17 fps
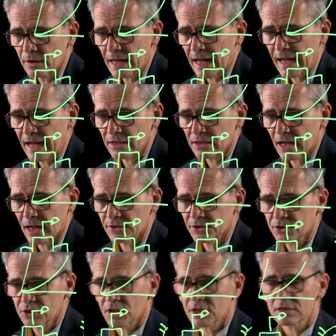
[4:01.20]
had
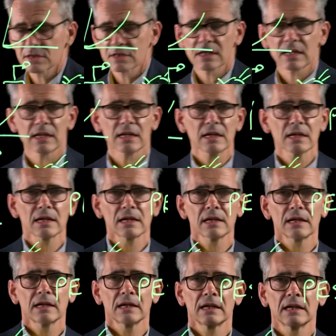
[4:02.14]
uncertainty,
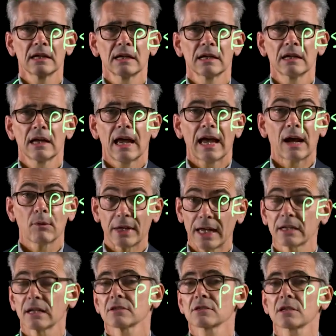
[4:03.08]
and we
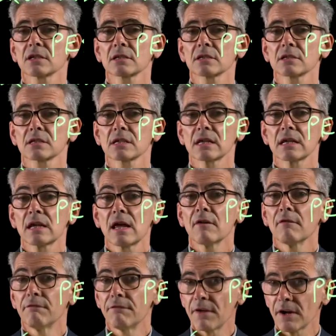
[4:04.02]
had uncertainty
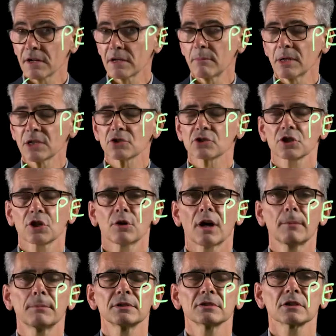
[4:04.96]
very much so
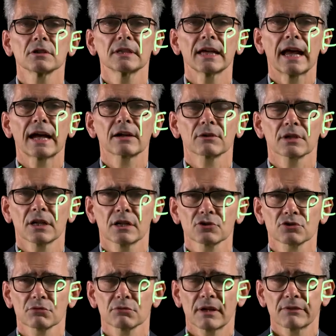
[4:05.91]
up until the
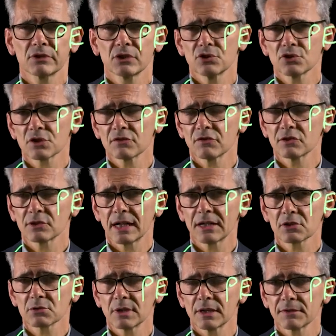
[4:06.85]
agricultural revolution of
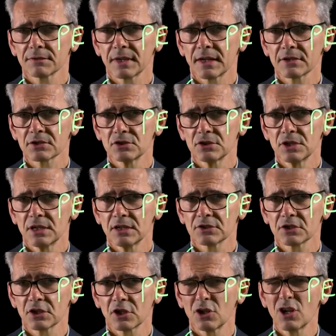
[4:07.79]
around 12,000
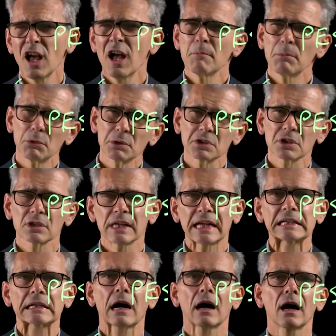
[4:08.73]
years ago, but we still
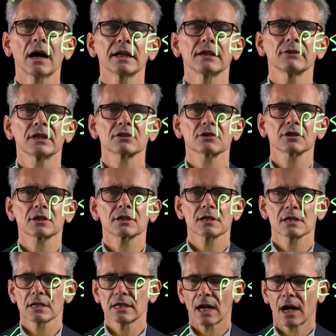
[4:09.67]
had kind of
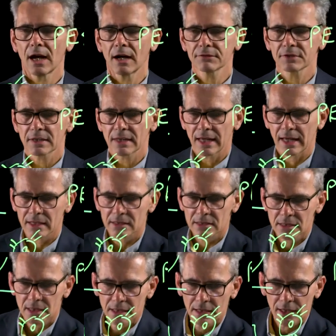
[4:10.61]
uncertainty after that.
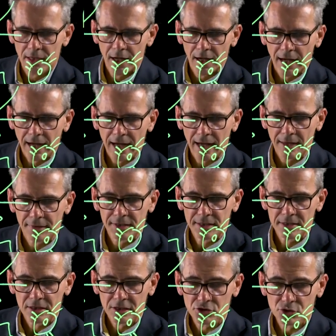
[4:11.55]
The
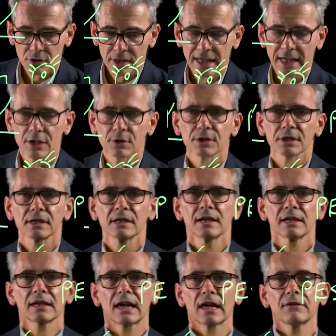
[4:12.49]
industrial era
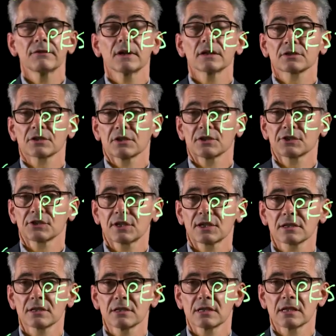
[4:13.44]
gave us
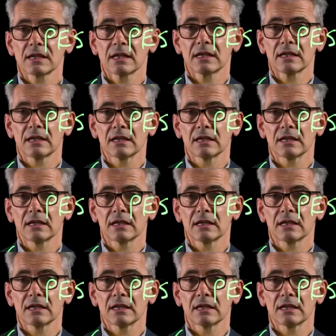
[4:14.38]
certainty.